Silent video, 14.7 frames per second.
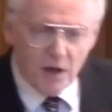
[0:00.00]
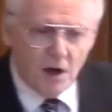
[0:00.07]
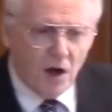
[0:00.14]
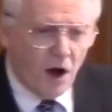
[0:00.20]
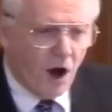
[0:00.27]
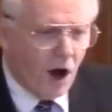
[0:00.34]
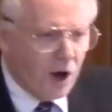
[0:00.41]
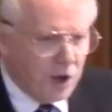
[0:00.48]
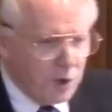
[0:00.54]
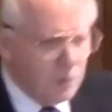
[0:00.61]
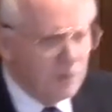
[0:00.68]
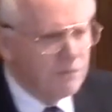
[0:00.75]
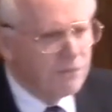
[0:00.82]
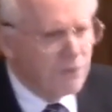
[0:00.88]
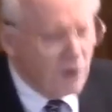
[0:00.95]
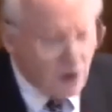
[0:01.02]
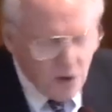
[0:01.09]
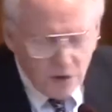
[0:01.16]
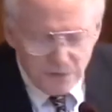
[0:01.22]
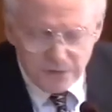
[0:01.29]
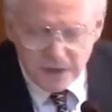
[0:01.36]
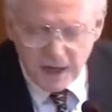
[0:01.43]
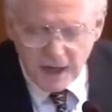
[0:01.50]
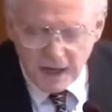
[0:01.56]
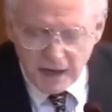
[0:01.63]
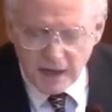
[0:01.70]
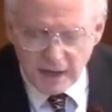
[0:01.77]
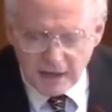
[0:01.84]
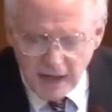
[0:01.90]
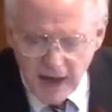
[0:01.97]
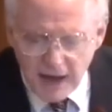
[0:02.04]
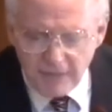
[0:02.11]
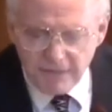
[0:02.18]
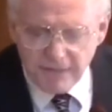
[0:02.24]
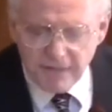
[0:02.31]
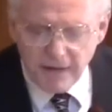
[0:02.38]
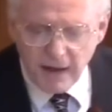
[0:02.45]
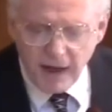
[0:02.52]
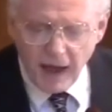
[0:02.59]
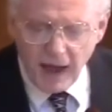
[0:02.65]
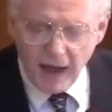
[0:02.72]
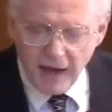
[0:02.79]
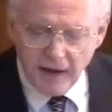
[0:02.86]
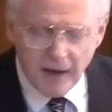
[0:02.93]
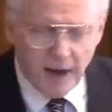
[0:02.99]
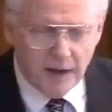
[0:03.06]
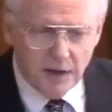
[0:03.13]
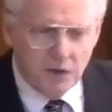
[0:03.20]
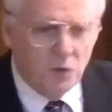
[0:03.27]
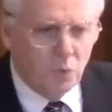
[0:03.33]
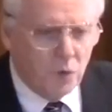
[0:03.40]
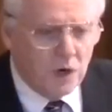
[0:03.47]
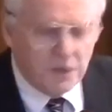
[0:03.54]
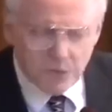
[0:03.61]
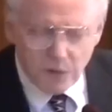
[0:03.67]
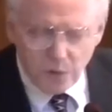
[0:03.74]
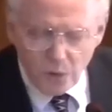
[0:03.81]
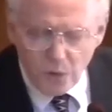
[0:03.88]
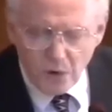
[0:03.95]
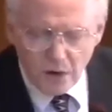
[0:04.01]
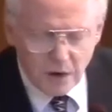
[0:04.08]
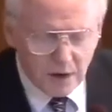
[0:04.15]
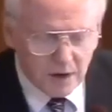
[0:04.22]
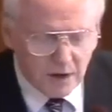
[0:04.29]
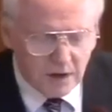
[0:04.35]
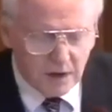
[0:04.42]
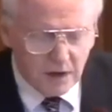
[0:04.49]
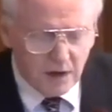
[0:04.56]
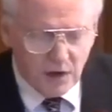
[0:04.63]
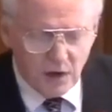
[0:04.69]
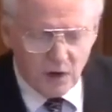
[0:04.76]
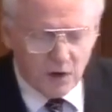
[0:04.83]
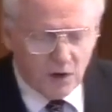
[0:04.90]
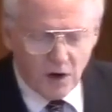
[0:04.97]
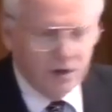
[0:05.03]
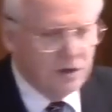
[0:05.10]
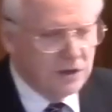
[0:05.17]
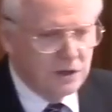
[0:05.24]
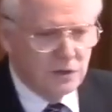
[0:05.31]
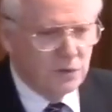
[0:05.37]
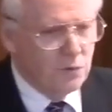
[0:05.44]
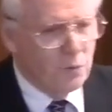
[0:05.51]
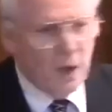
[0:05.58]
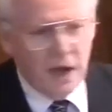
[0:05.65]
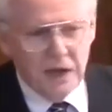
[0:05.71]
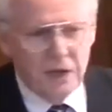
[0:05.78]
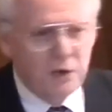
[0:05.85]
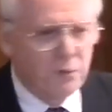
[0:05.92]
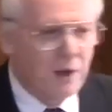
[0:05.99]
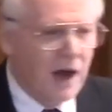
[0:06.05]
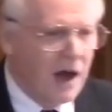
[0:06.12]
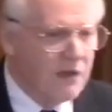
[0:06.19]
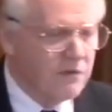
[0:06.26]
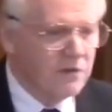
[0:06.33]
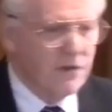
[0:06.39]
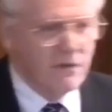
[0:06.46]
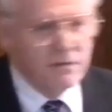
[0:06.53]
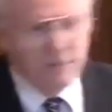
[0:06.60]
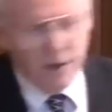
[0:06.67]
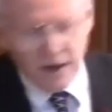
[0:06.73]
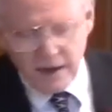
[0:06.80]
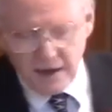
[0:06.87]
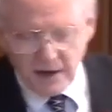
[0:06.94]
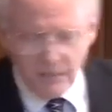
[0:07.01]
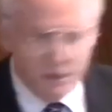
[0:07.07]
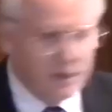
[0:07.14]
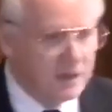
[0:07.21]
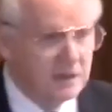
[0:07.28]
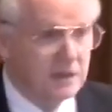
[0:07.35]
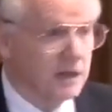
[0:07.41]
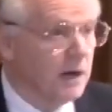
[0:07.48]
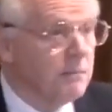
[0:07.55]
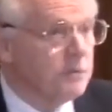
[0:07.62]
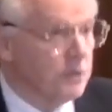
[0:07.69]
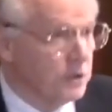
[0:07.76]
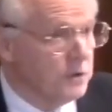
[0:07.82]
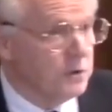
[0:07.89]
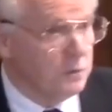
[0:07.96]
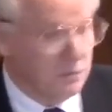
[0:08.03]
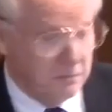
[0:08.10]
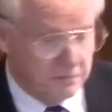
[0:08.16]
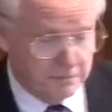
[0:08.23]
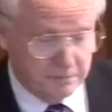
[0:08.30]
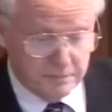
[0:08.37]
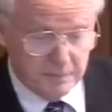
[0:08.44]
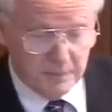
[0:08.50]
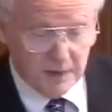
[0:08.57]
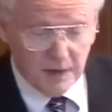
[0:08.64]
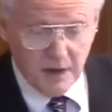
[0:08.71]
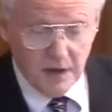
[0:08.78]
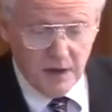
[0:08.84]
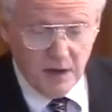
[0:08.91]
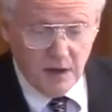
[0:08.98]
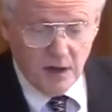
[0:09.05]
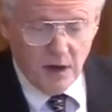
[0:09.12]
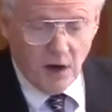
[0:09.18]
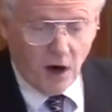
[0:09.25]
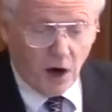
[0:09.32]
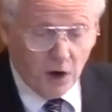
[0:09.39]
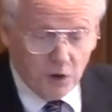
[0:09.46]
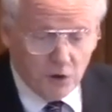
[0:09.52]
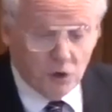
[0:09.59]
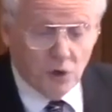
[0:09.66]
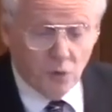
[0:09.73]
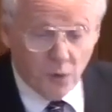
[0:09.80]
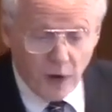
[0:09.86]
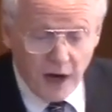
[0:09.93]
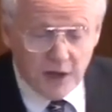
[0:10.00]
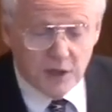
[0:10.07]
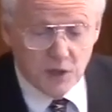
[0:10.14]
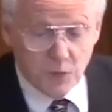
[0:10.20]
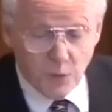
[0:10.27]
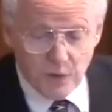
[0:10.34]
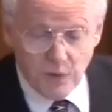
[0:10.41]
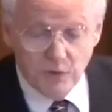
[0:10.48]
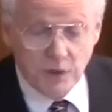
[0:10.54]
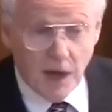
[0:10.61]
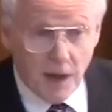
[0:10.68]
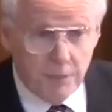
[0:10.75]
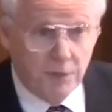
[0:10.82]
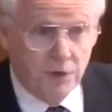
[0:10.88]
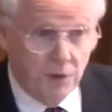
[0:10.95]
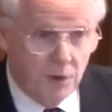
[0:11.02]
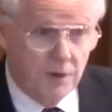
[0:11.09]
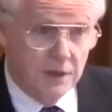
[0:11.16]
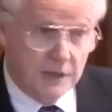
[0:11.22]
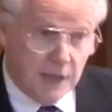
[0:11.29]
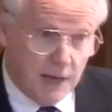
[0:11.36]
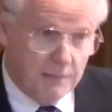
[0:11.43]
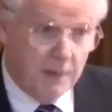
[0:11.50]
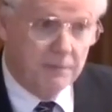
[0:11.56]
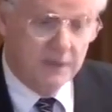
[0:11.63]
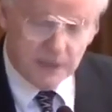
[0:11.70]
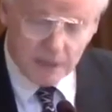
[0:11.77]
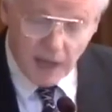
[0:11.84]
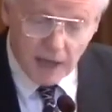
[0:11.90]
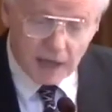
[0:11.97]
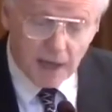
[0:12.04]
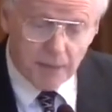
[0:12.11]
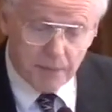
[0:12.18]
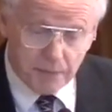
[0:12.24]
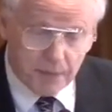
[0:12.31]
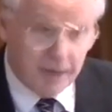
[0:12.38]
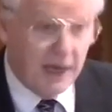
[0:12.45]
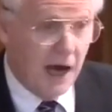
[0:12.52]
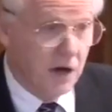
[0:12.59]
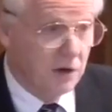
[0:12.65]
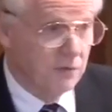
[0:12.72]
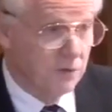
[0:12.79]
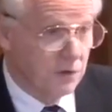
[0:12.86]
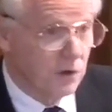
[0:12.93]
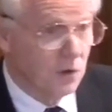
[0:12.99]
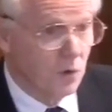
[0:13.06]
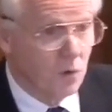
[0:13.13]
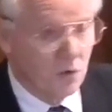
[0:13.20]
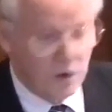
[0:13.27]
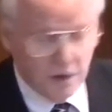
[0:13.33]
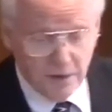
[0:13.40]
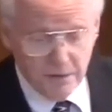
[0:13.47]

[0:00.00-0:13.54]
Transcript: Are you involved in life and, and in the work of the Lord? Or are you just waiting around for everybody and everything to come to you? Are you courageous when those opportunities come up to stand up and be counted for the Lord?